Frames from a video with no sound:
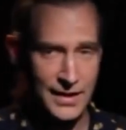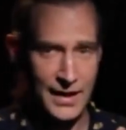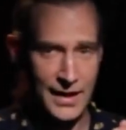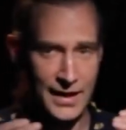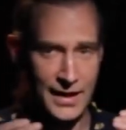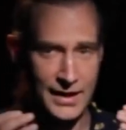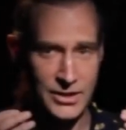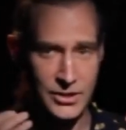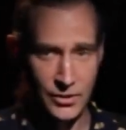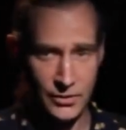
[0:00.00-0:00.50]

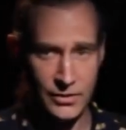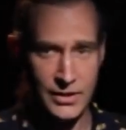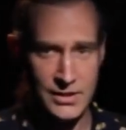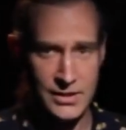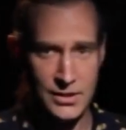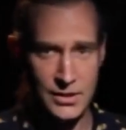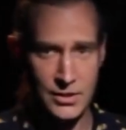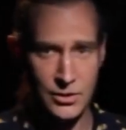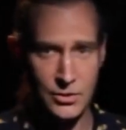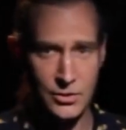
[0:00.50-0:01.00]
And I show this
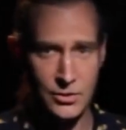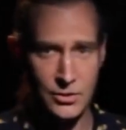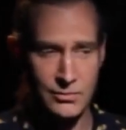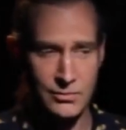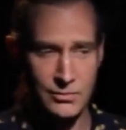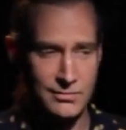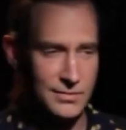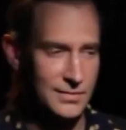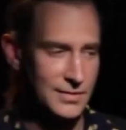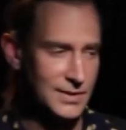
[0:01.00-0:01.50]
to
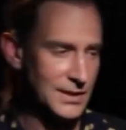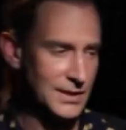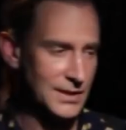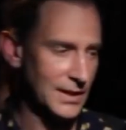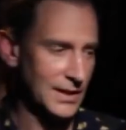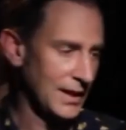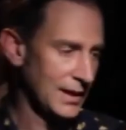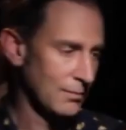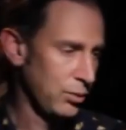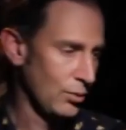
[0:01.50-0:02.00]
you to
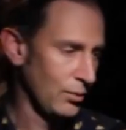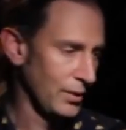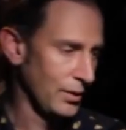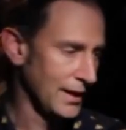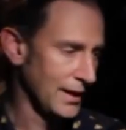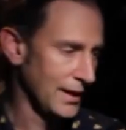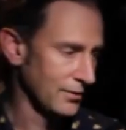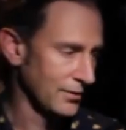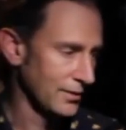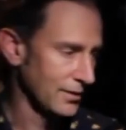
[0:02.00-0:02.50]
kind of point
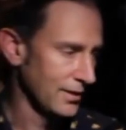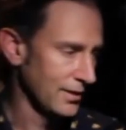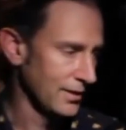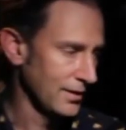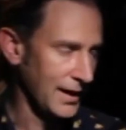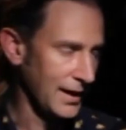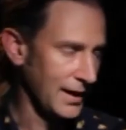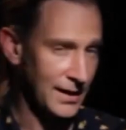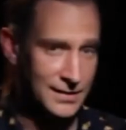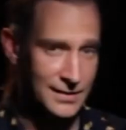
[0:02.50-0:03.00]
out
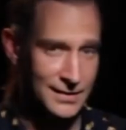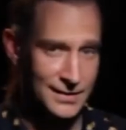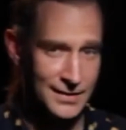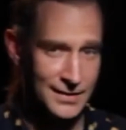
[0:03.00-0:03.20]
that